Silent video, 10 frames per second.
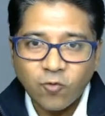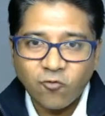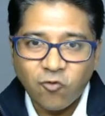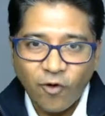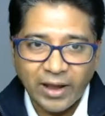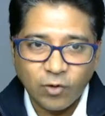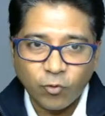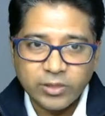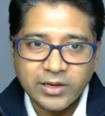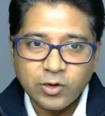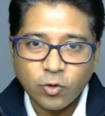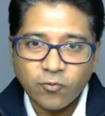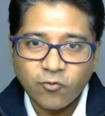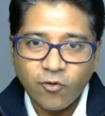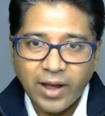
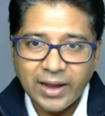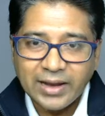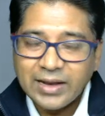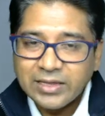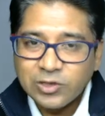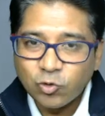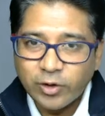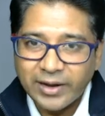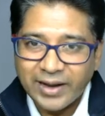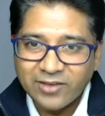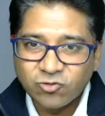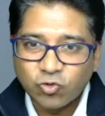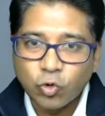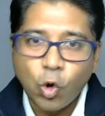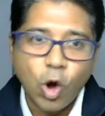file you can
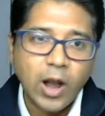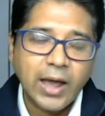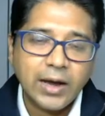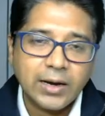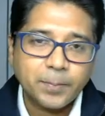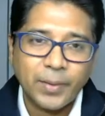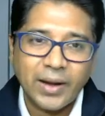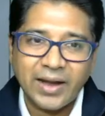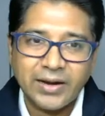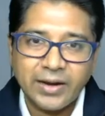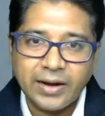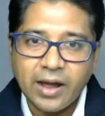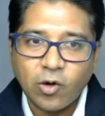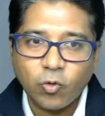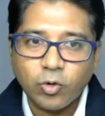scroll up and
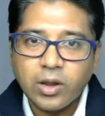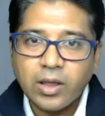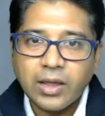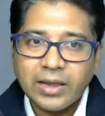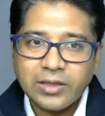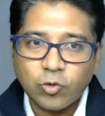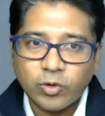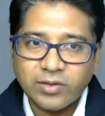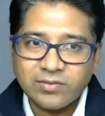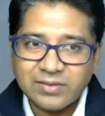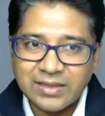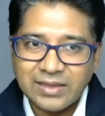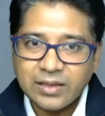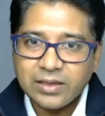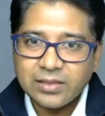down, you can
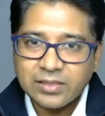see the